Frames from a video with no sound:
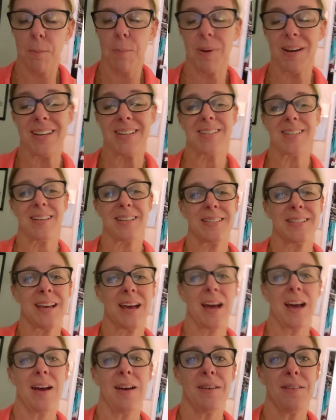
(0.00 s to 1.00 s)
but it does
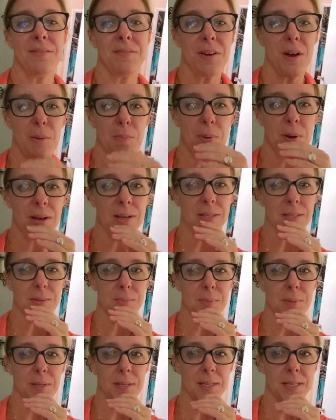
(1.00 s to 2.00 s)
have a
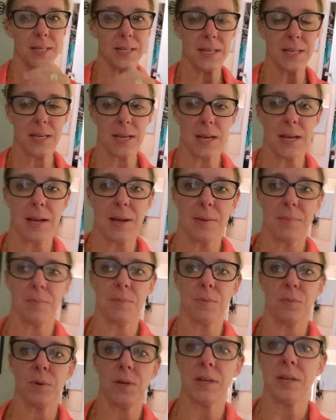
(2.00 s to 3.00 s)
possibility.
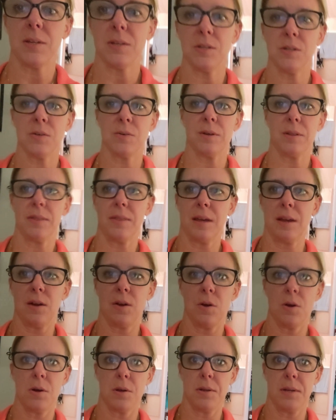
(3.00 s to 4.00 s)
We can do a thing
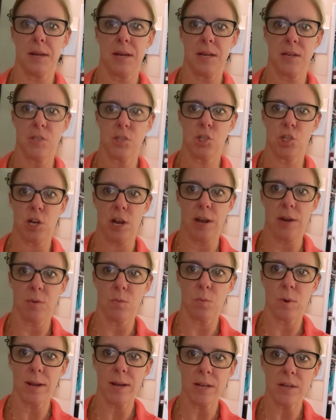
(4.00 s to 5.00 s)
called a
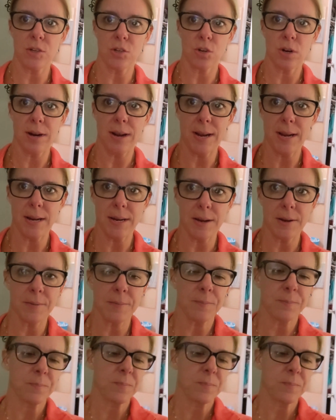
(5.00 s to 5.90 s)
jetway trade.